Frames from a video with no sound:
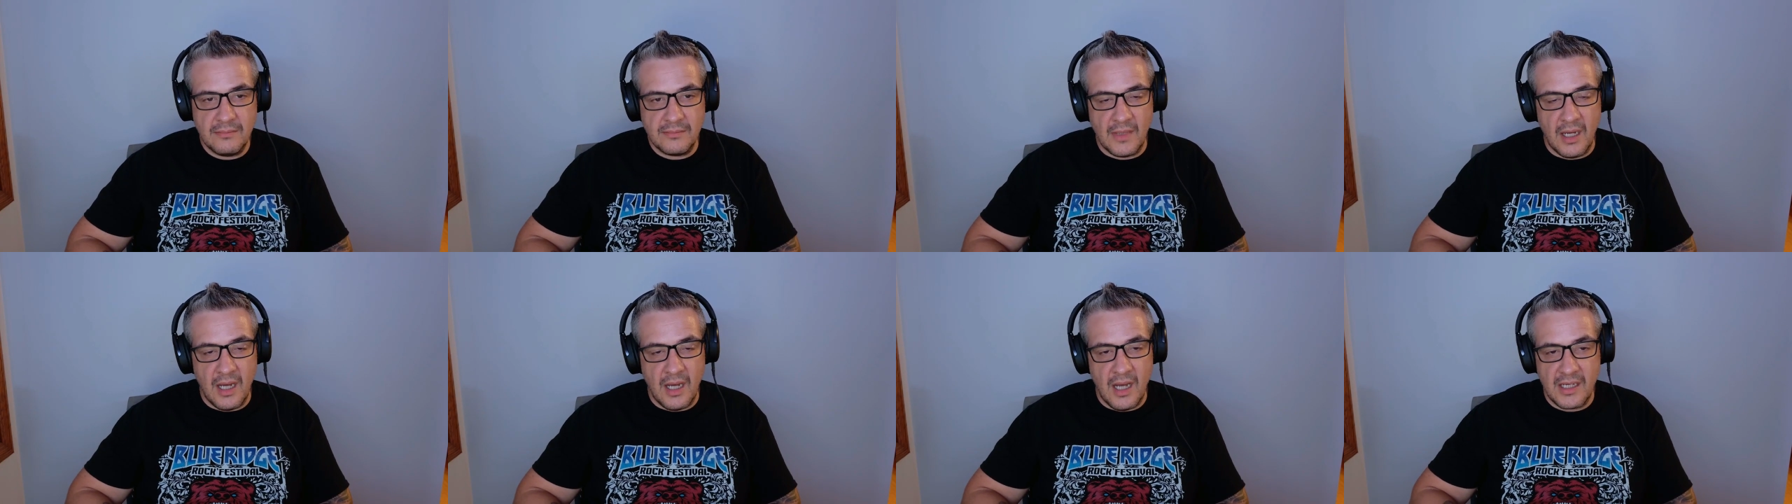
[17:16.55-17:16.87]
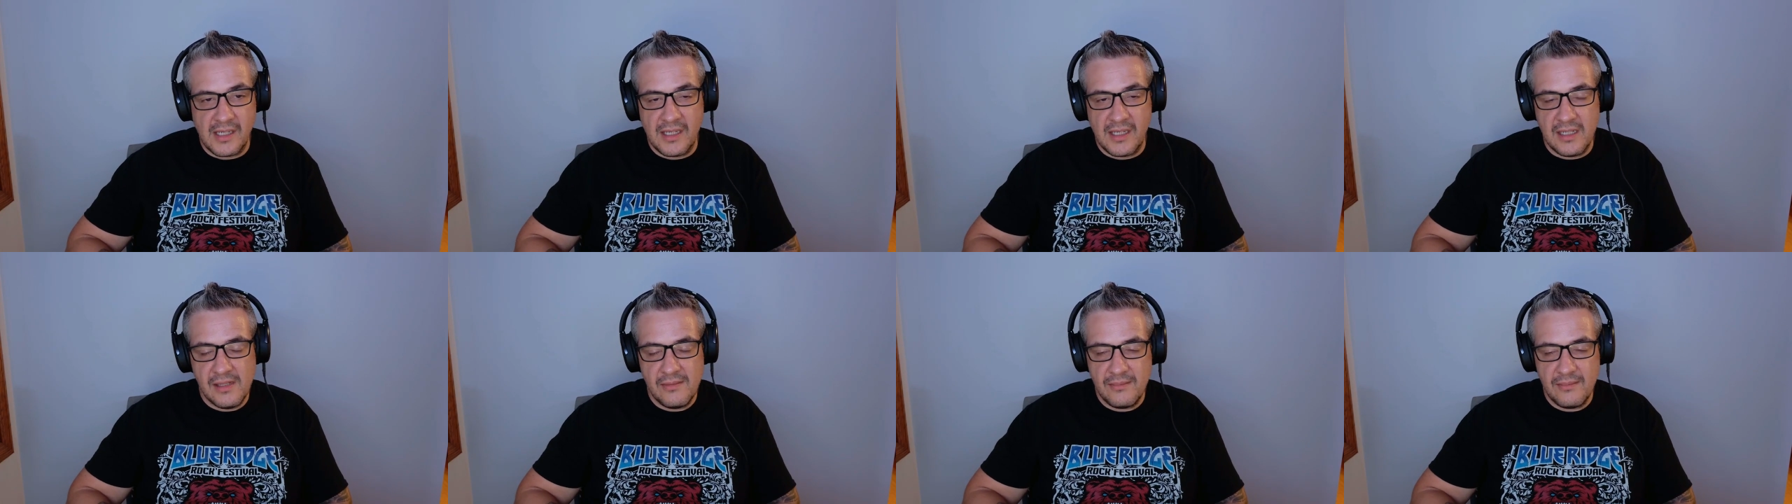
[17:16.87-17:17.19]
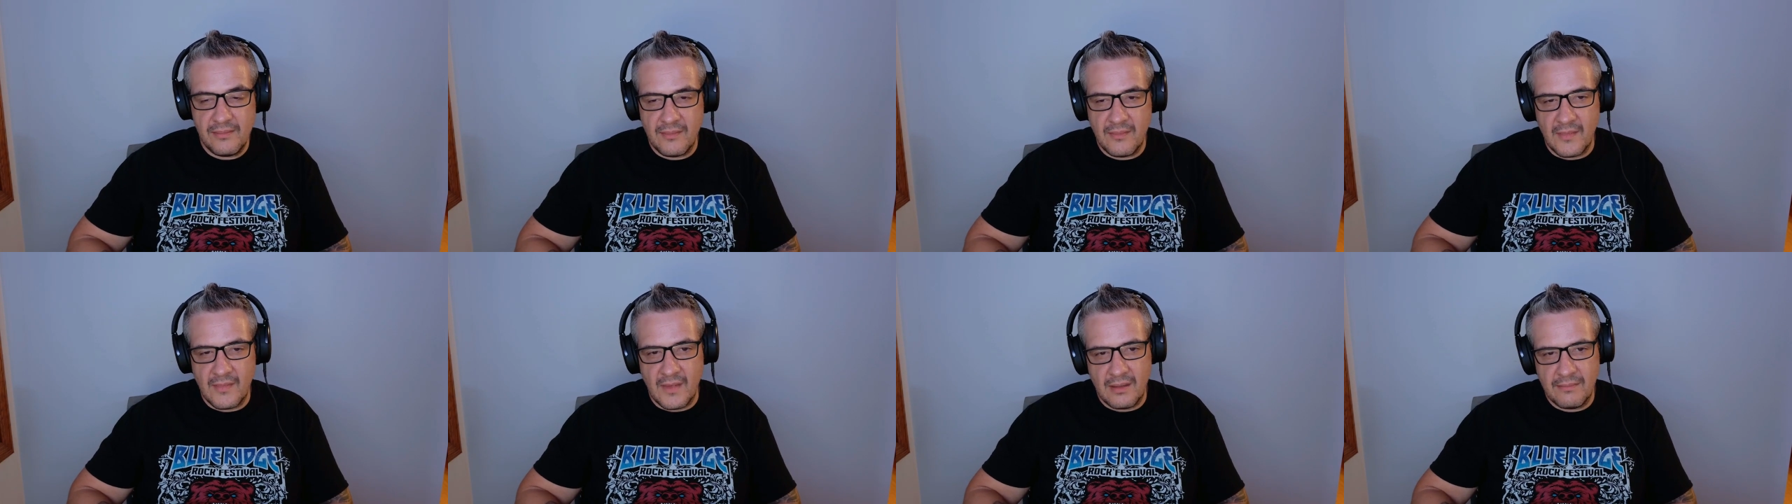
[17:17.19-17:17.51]
how
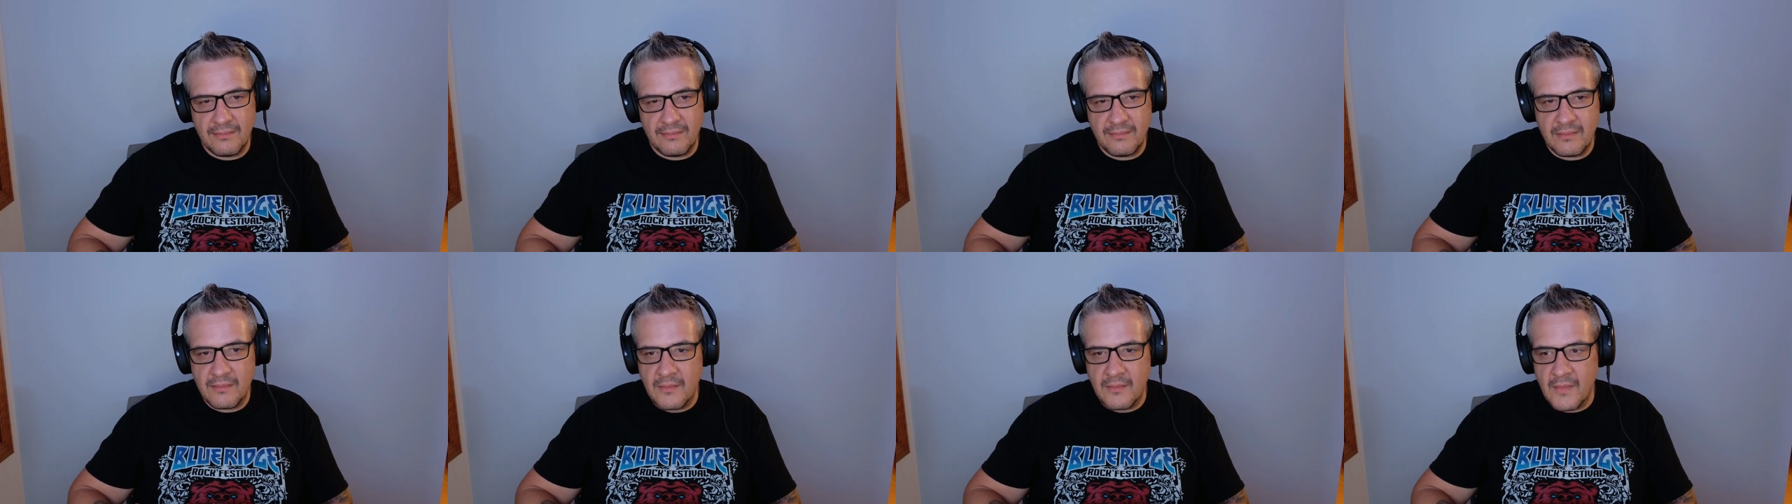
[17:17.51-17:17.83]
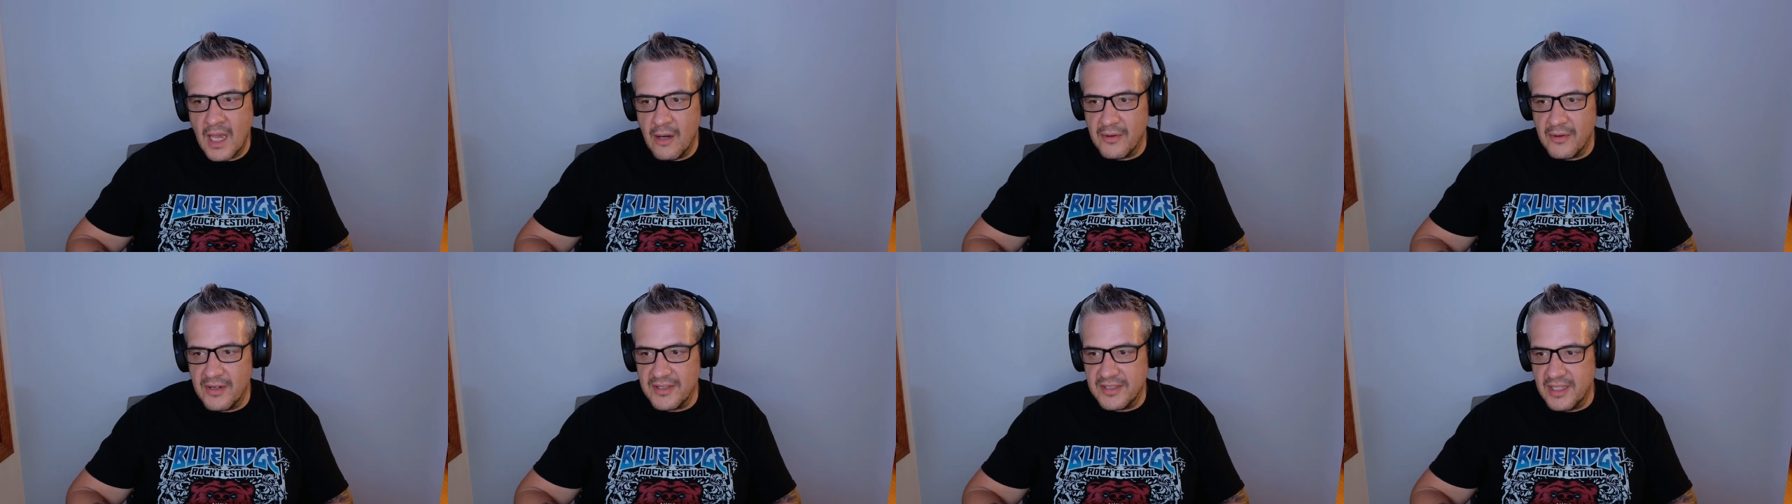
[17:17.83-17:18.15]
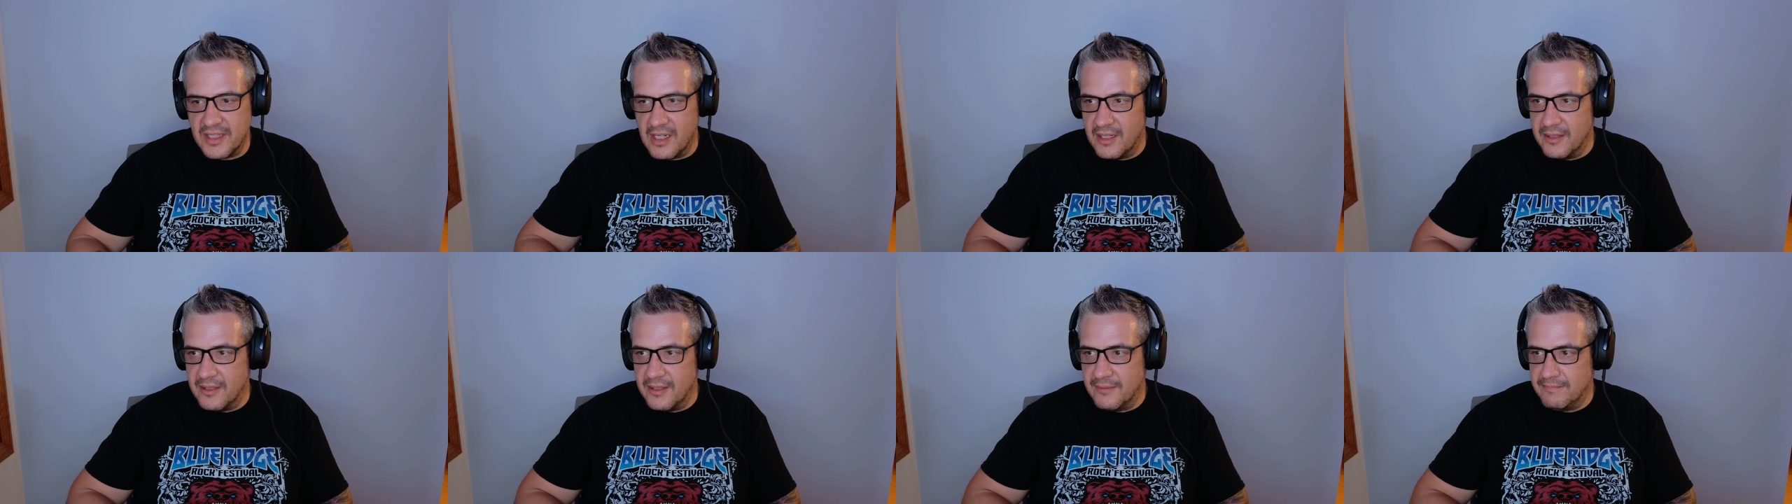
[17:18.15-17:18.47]
would I say
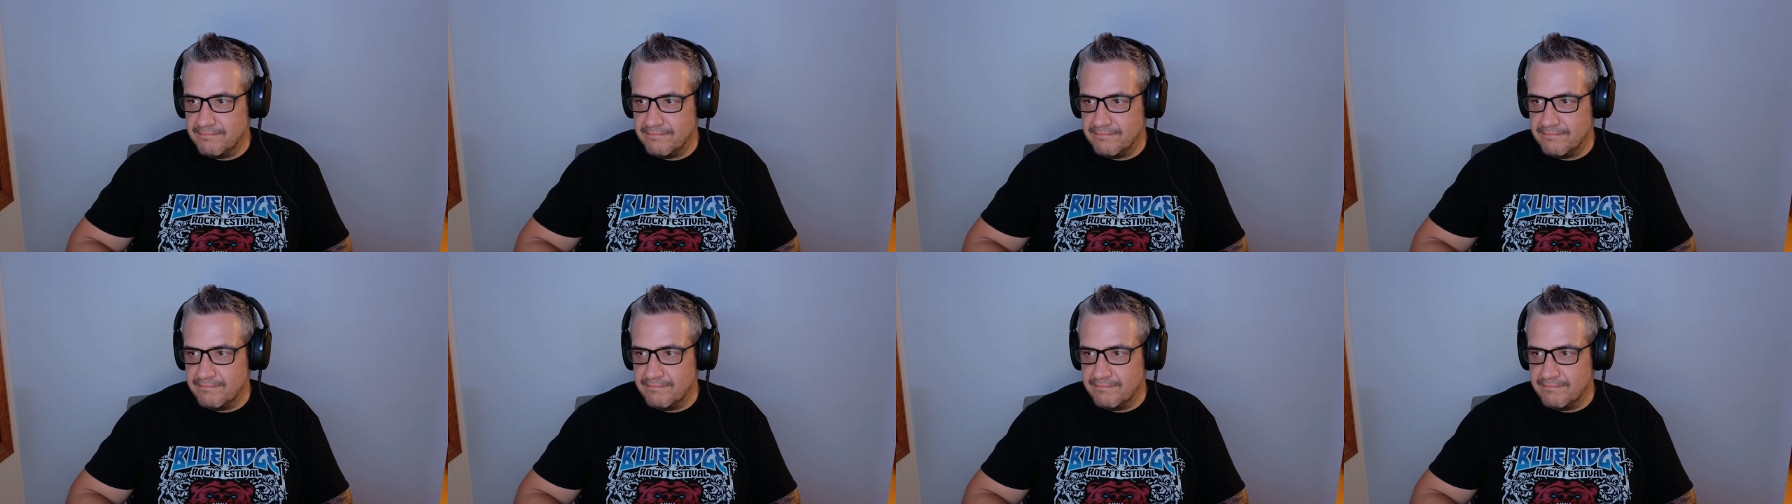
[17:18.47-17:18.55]
it,